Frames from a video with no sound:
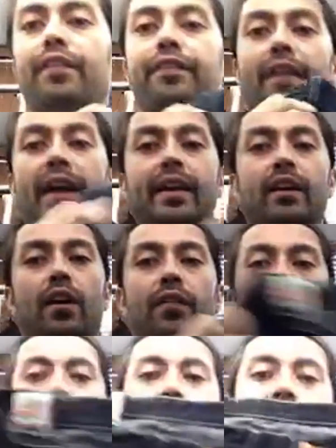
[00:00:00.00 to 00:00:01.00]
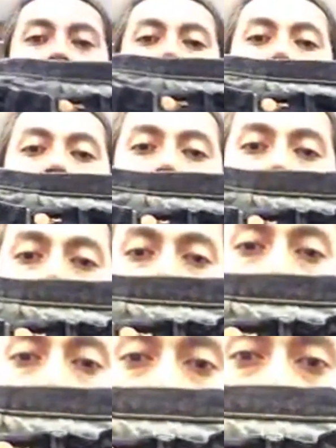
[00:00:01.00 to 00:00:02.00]
the fade on this is
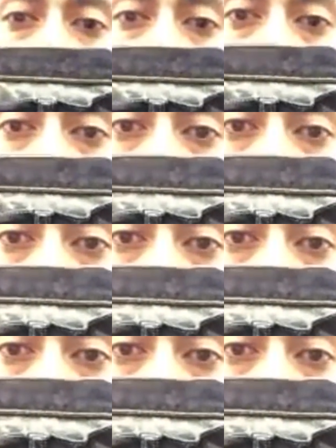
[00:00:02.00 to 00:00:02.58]
just beautiful.